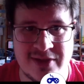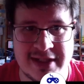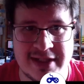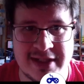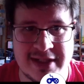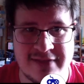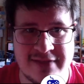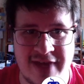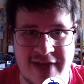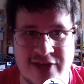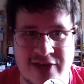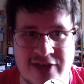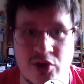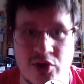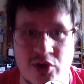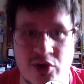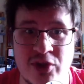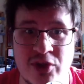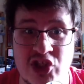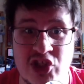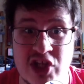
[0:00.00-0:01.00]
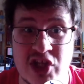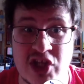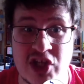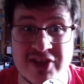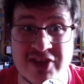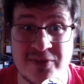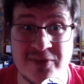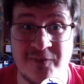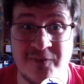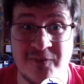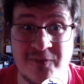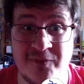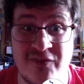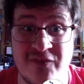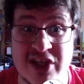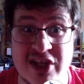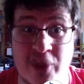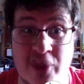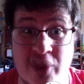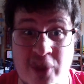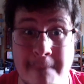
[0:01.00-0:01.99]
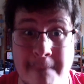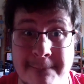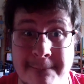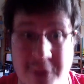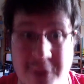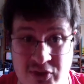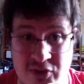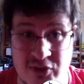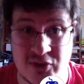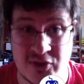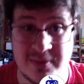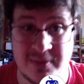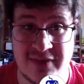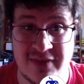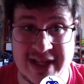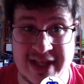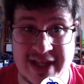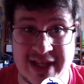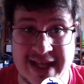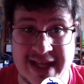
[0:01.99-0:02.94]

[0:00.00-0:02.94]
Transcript: of age, who had just finished bottom of the league